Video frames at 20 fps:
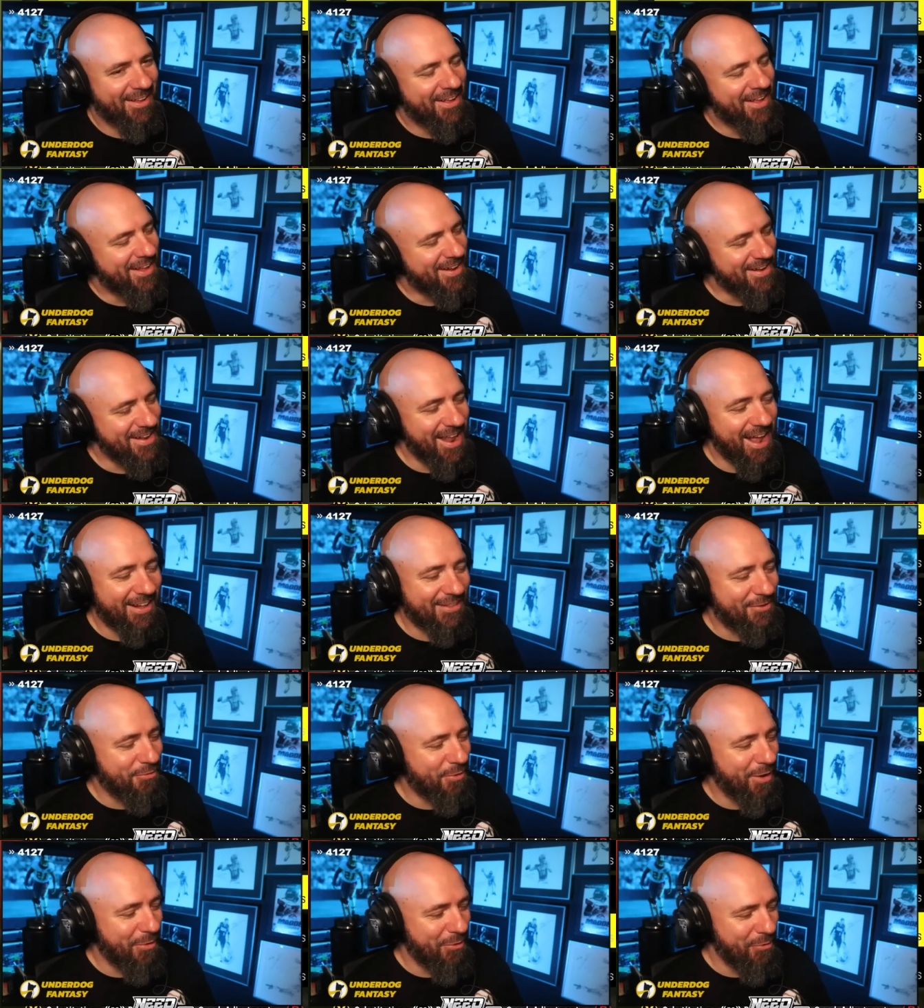not the
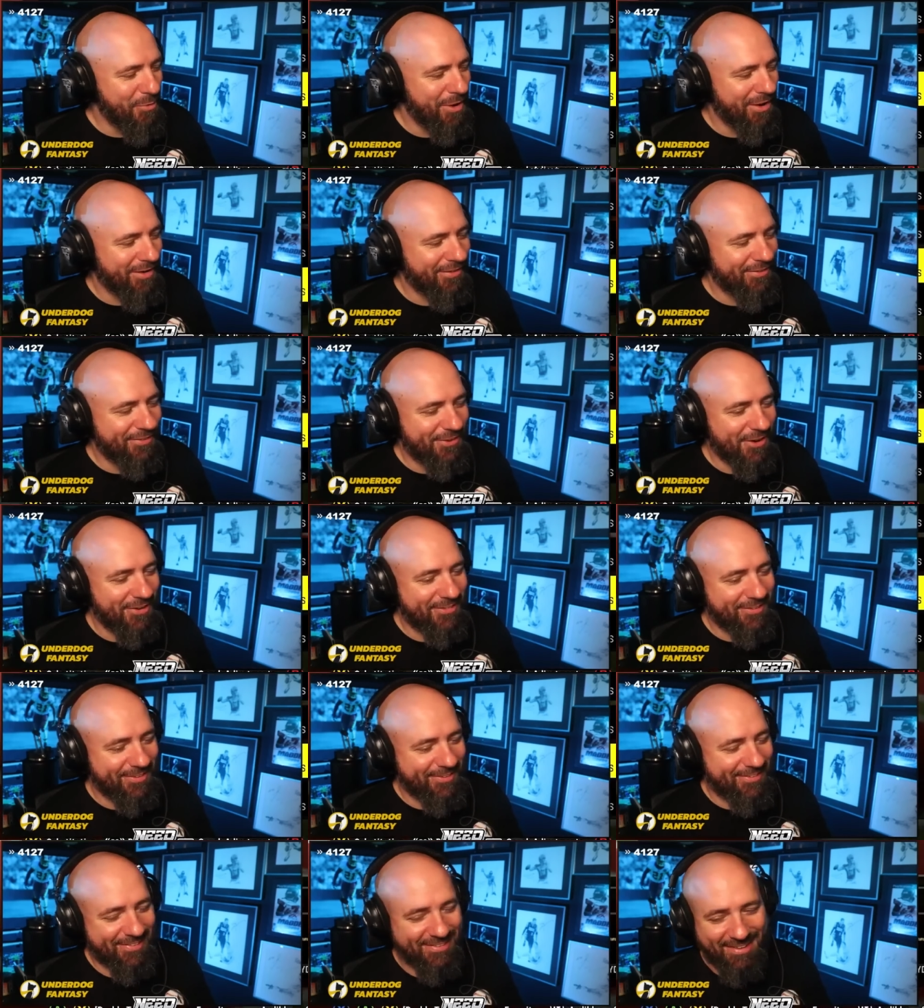way we wanted to start the
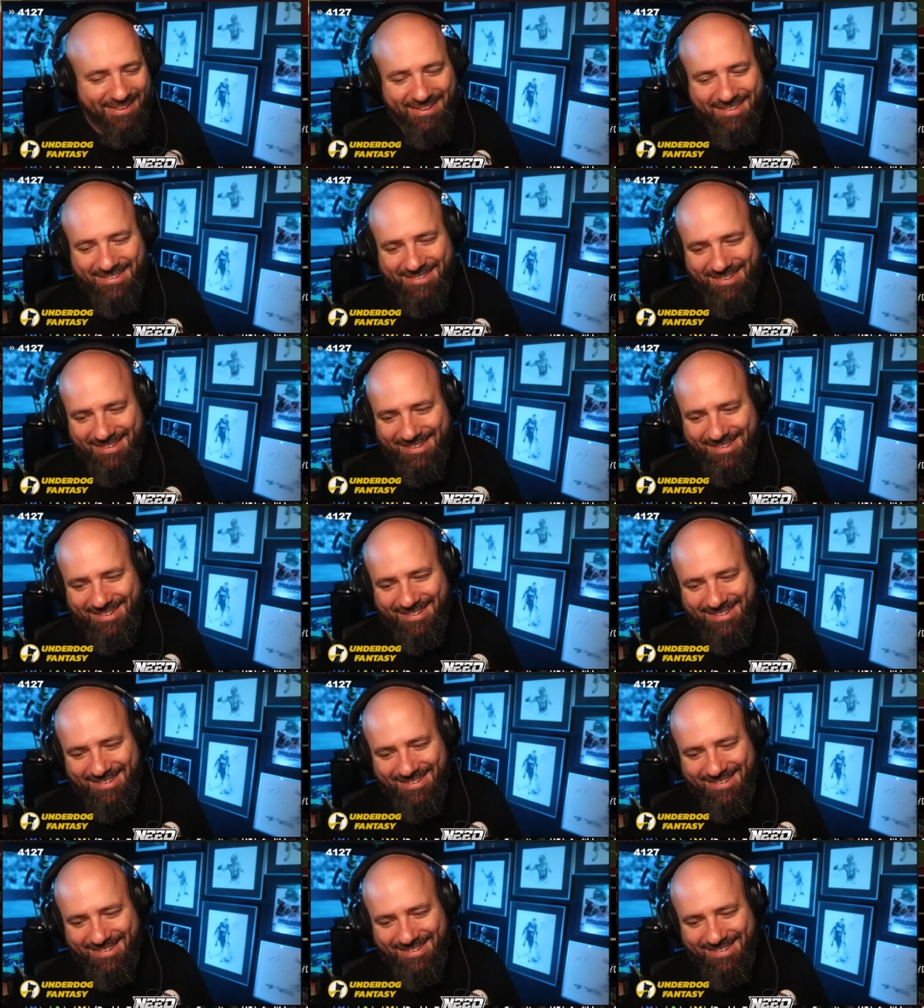season.